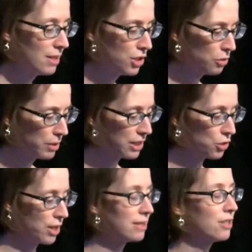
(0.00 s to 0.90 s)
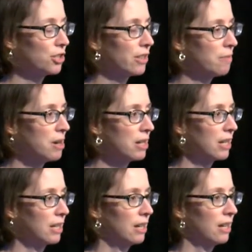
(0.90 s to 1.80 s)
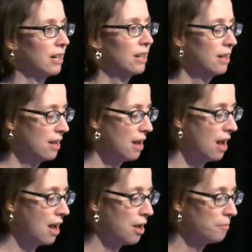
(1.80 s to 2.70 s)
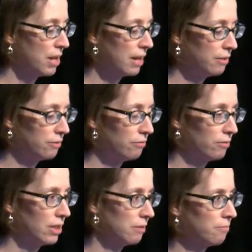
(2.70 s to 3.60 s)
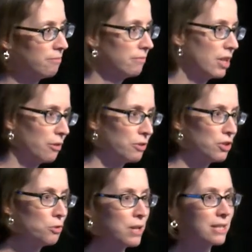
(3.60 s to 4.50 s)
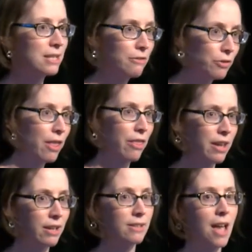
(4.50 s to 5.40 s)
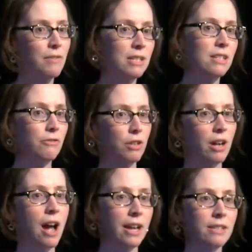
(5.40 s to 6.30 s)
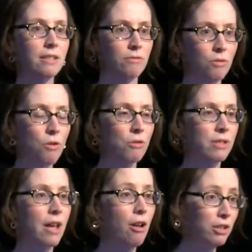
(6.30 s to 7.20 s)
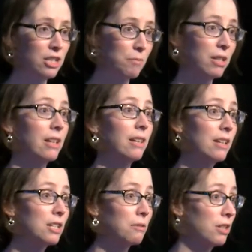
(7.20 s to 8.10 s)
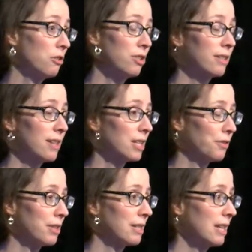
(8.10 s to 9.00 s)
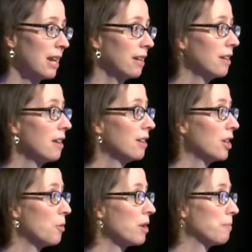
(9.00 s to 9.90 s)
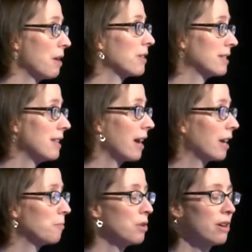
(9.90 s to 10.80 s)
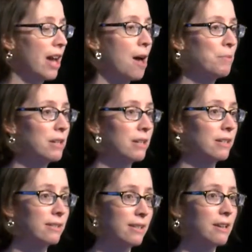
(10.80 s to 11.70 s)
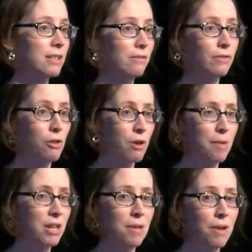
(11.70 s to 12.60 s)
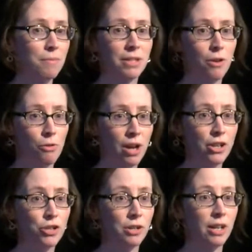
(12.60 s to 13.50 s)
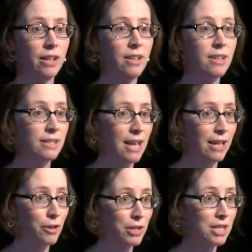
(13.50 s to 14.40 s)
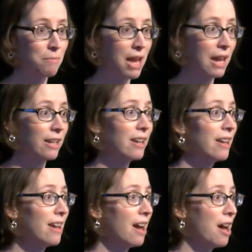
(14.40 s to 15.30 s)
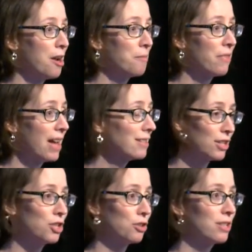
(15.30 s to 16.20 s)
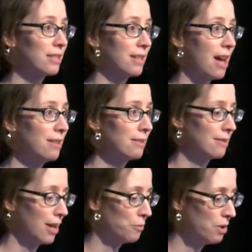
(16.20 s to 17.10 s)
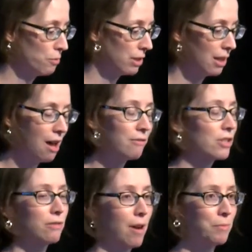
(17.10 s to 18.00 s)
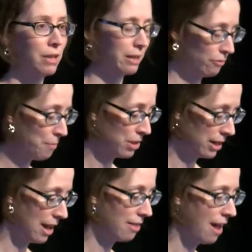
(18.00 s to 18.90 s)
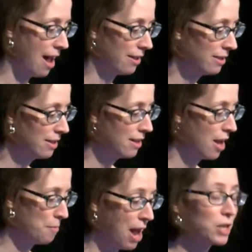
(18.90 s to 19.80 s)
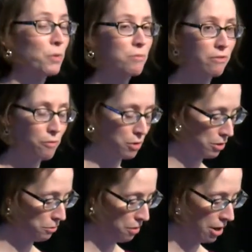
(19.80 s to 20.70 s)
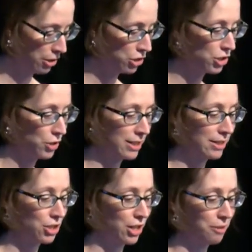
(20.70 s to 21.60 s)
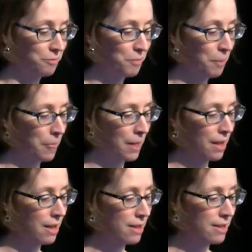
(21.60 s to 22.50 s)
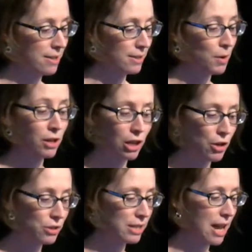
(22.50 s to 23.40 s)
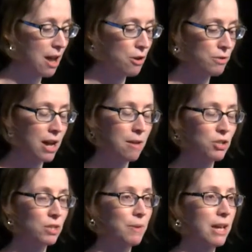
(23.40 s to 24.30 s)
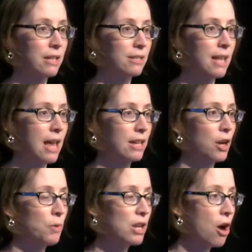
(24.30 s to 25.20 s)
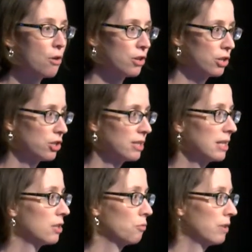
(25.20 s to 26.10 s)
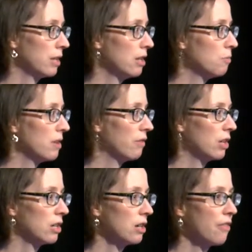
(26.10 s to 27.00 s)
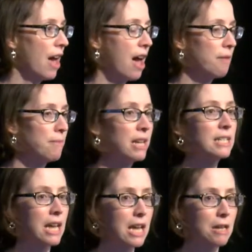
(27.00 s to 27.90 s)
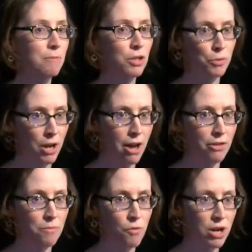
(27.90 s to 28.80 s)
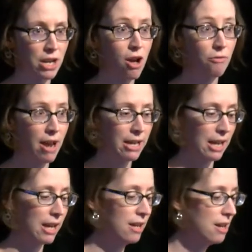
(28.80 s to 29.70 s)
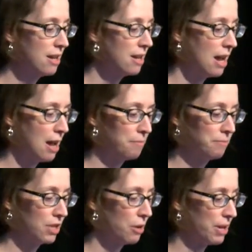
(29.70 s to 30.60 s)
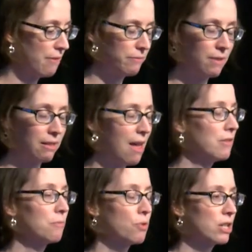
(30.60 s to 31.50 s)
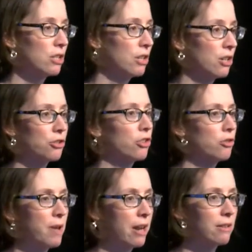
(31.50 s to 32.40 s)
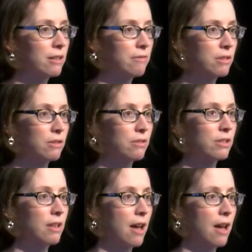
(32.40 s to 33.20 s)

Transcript: to really transition the market here um, and really you know, doing different things, having different kinds of roles that ultimately lead to a huge success for the state. You know, we're about the second per capita in sales of cold climate heat pumps in the whole country, second only to Maine. Um, that's a huge success, and we would love to repl replicate that um, as we move forward through our energy transition. So I'll close now um, just by saying, you know, we know the urgency is real. We've heard that many times throughout the morning already. Um, you know, we have 11.2 years to dramatically reduce